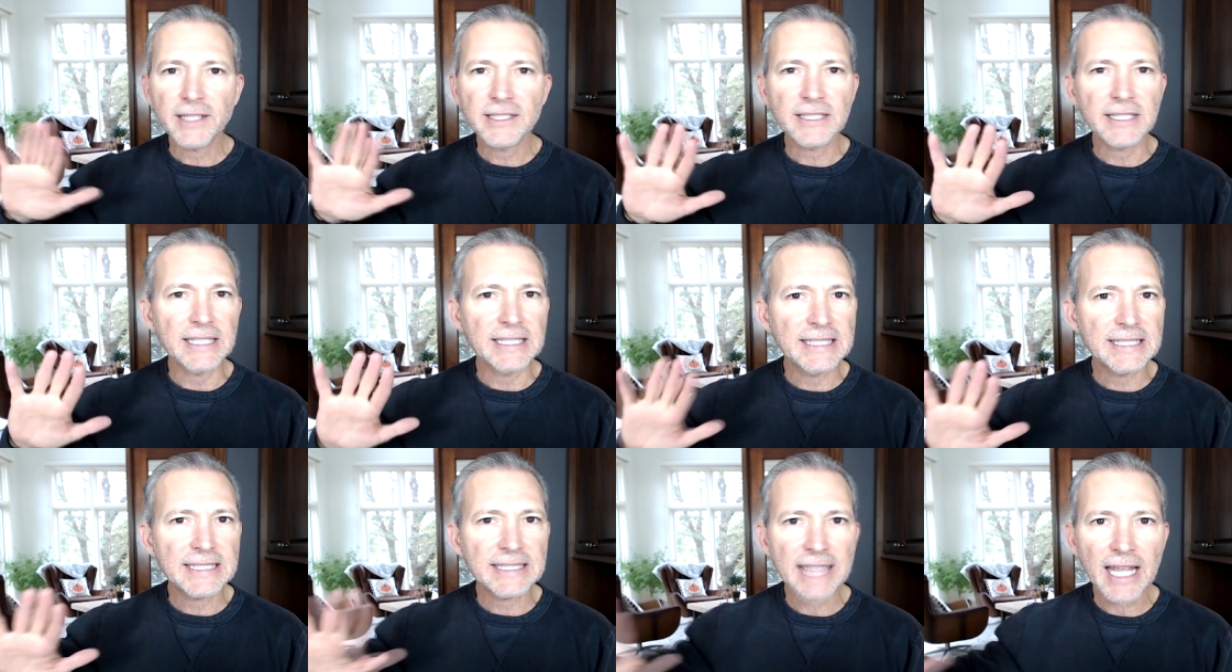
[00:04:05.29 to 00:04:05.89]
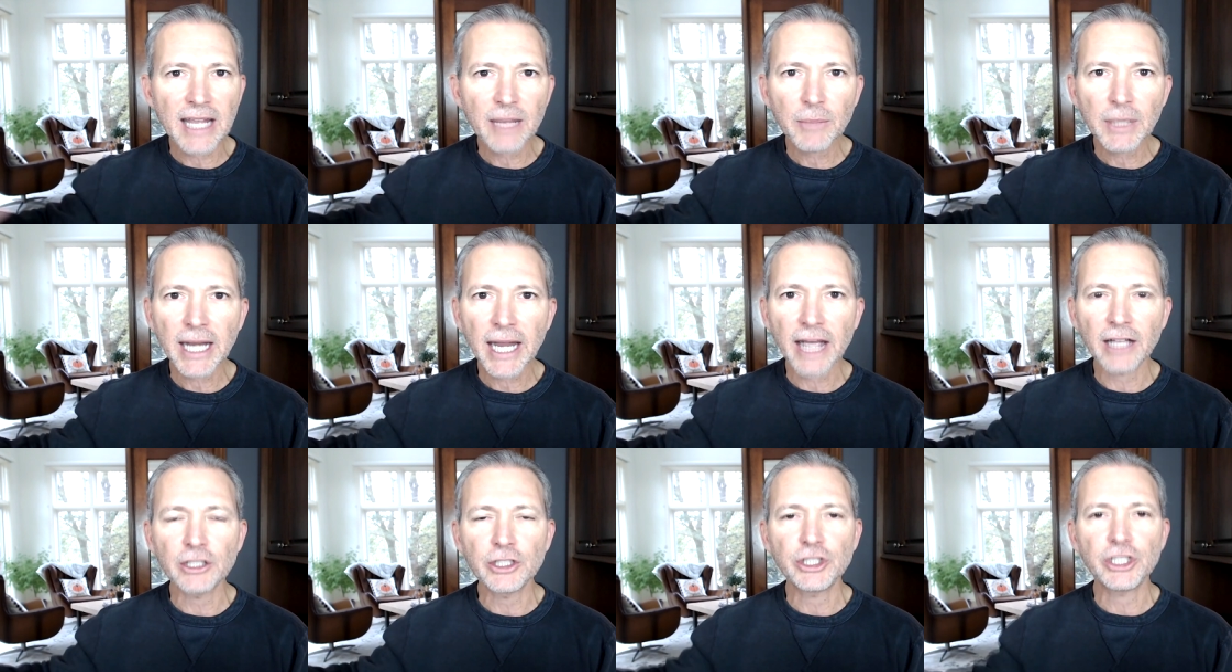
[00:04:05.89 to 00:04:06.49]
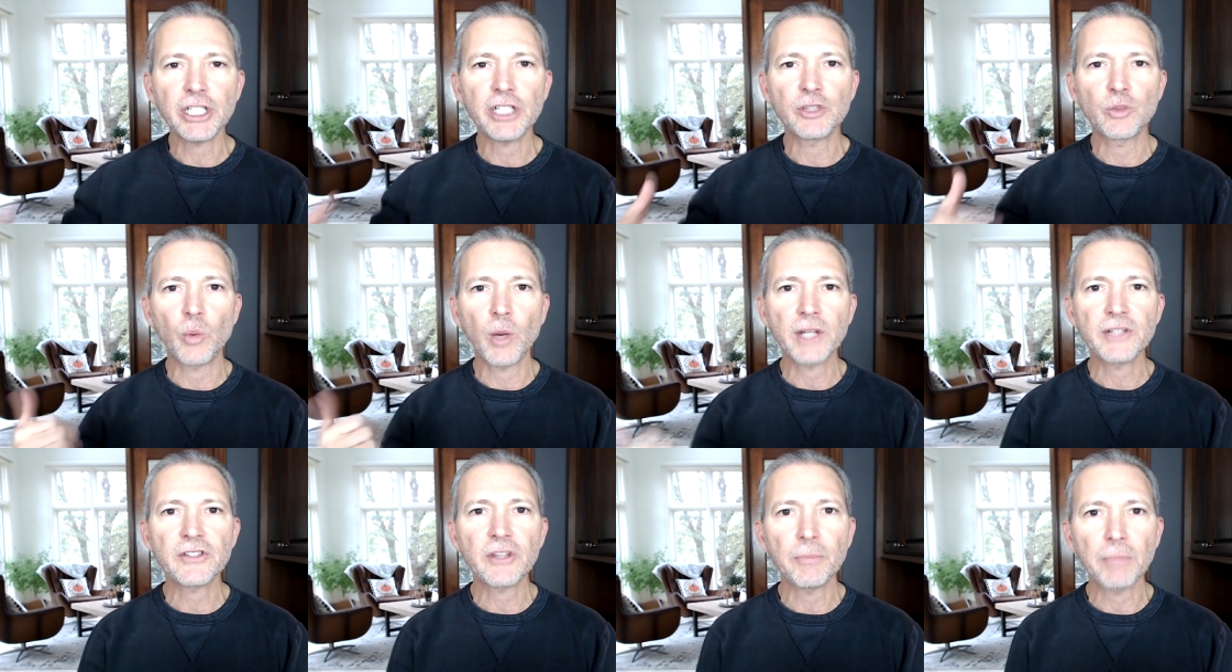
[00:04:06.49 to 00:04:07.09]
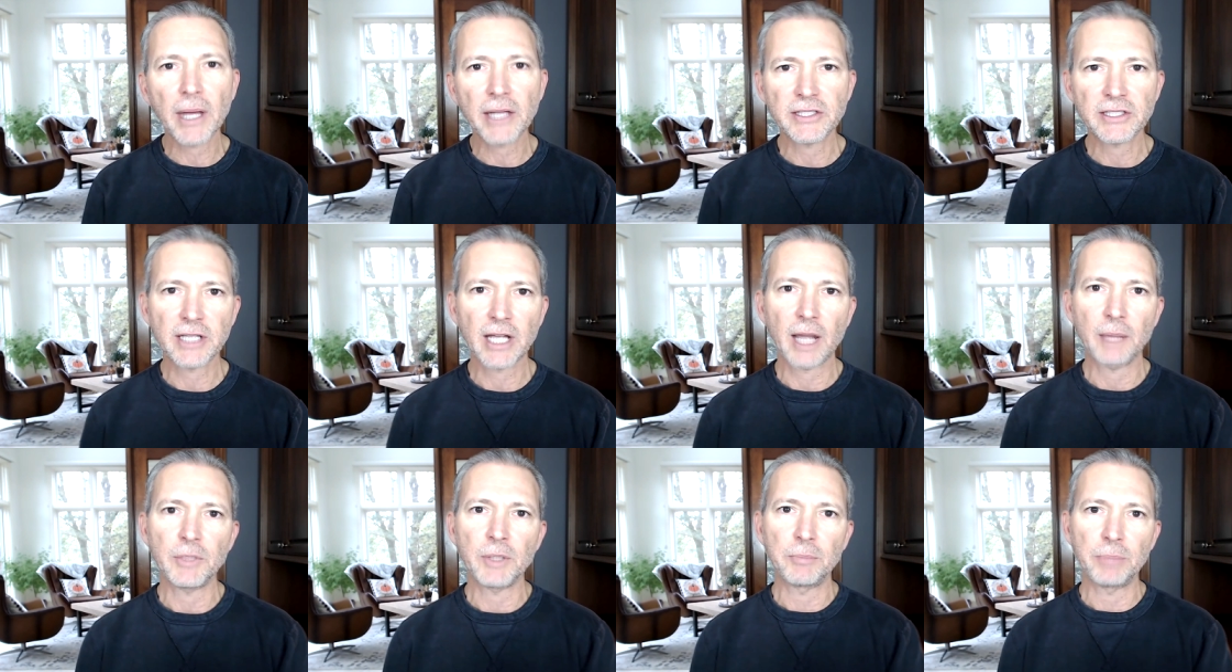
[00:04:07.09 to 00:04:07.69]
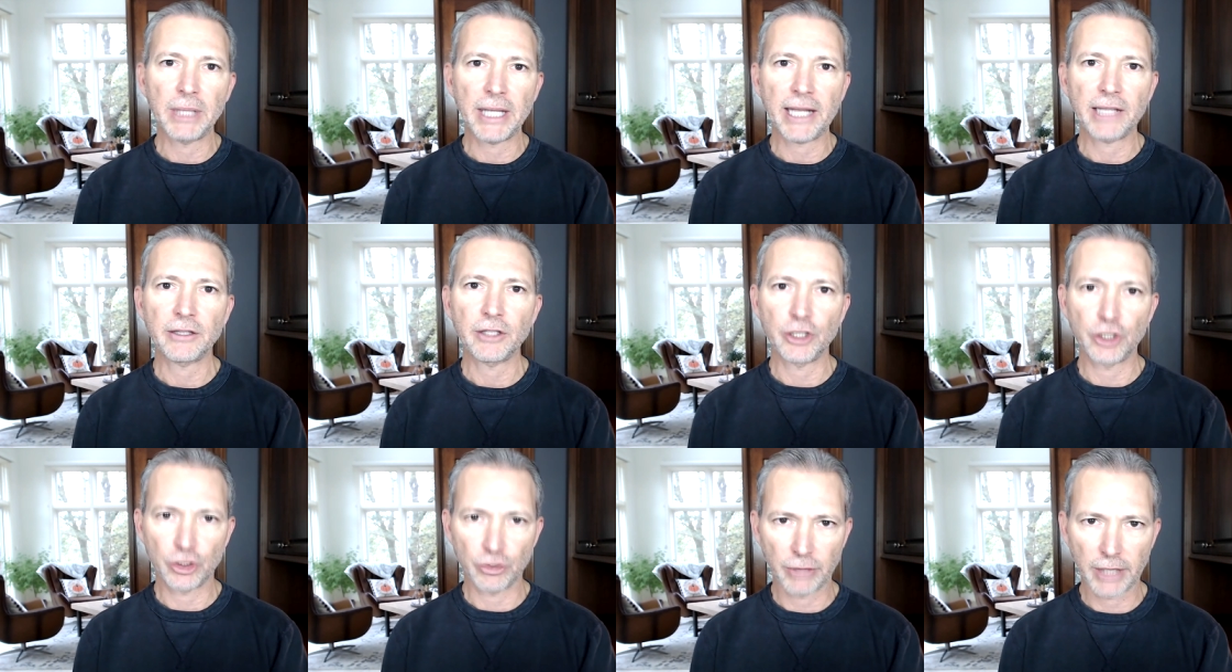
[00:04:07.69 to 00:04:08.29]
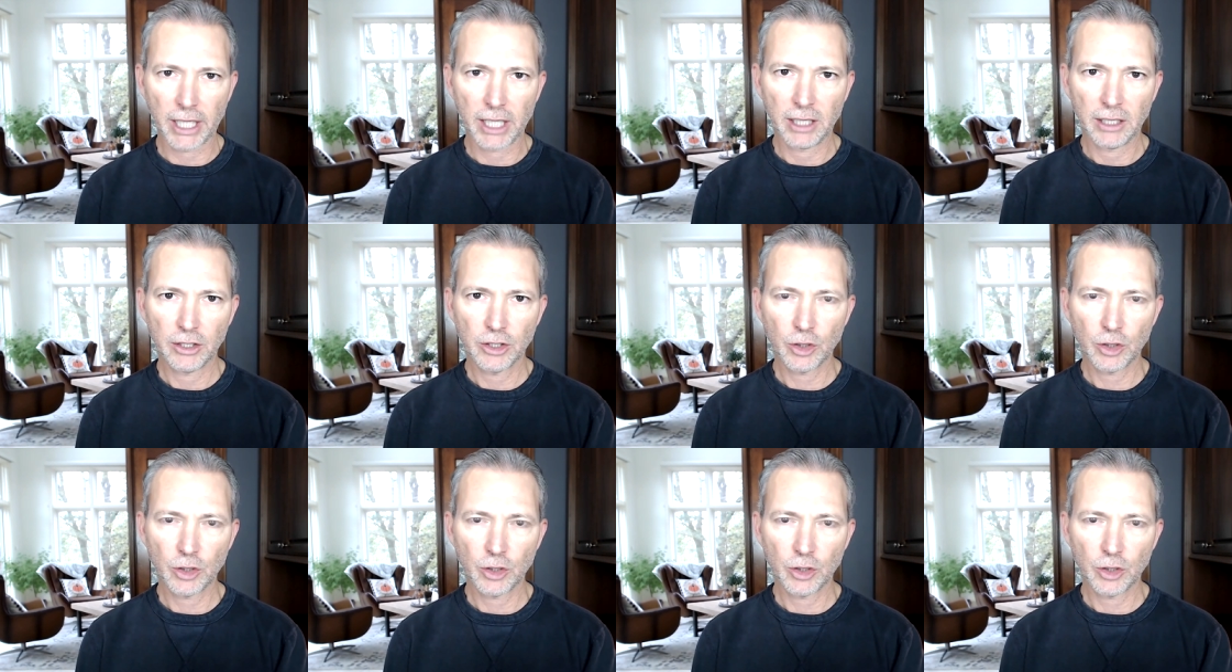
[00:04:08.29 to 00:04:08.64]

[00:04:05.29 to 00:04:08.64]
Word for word: It's the same analogy as when's the best time to plant the tree?